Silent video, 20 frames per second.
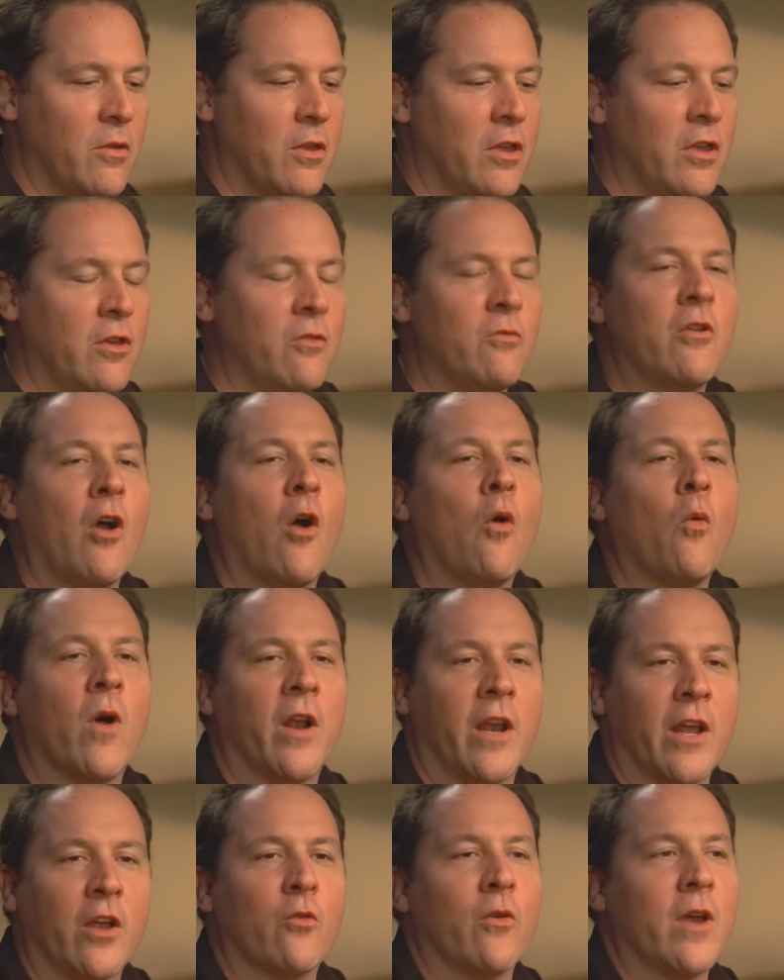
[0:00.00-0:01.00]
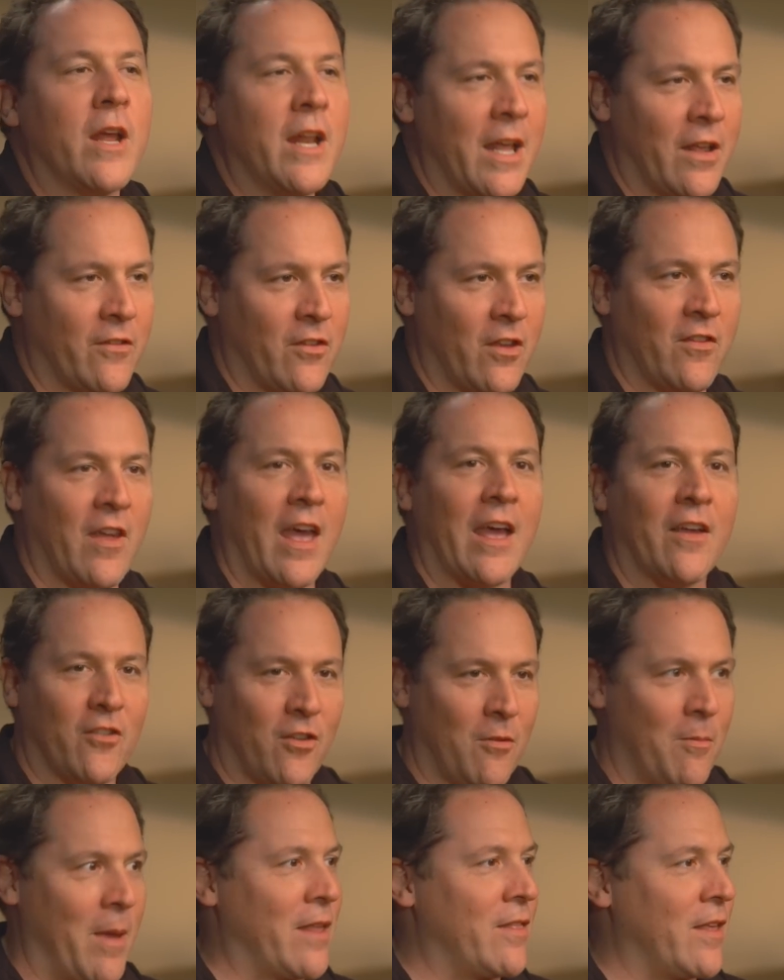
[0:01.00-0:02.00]
you know what ingredients it takes
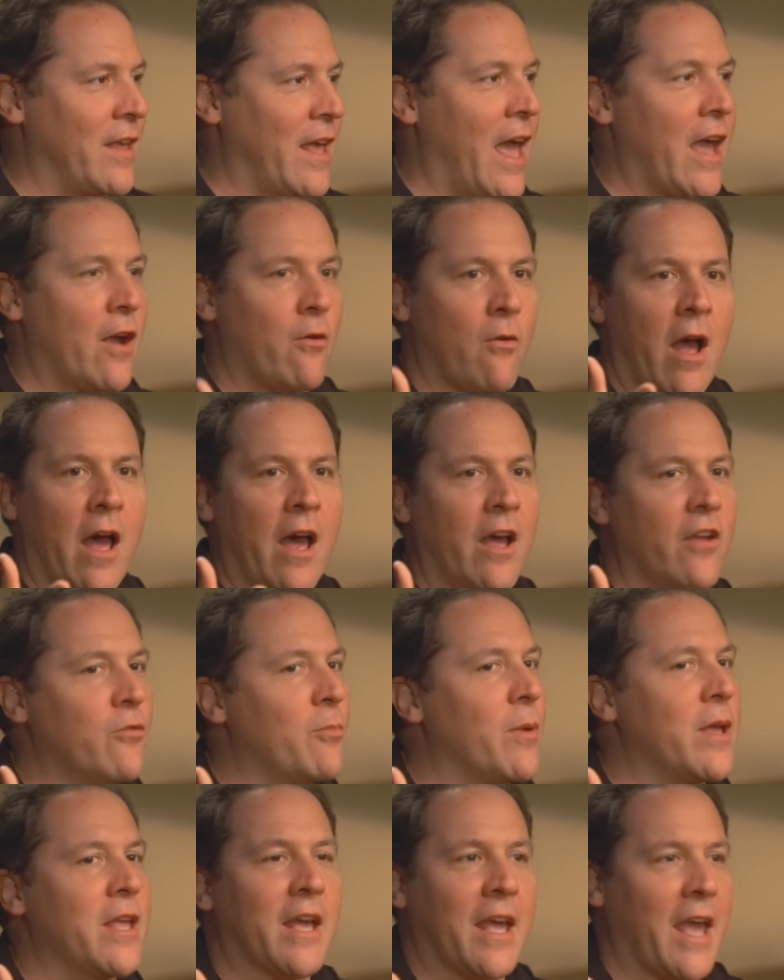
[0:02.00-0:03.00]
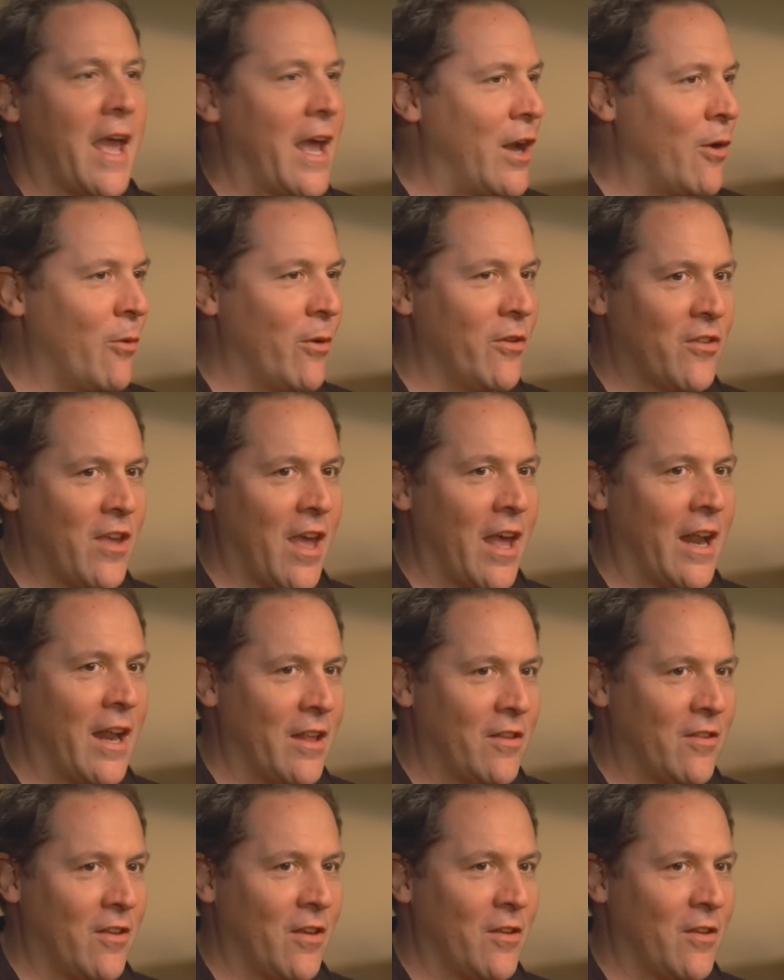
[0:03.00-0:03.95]
to make the cake rise, but you can't always get it